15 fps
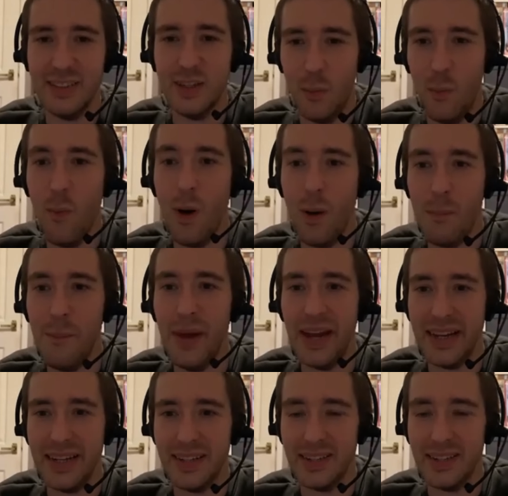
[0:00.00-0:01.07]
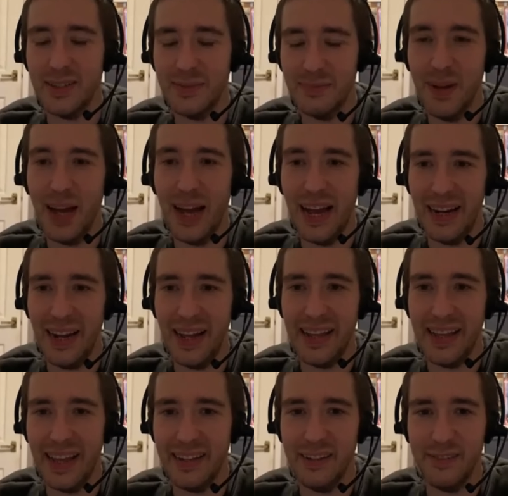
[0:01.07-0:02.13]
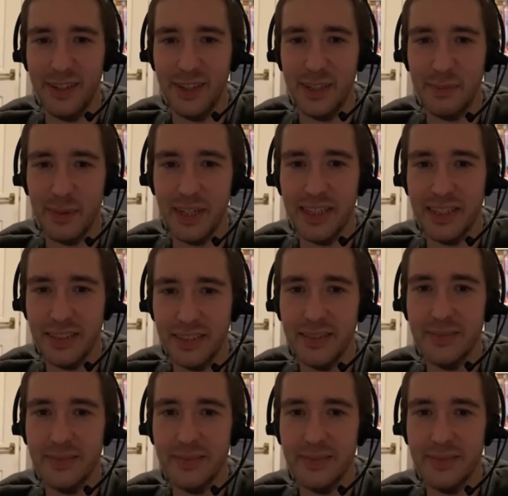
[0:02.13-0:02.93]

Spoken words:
what made us highlight that in the first place.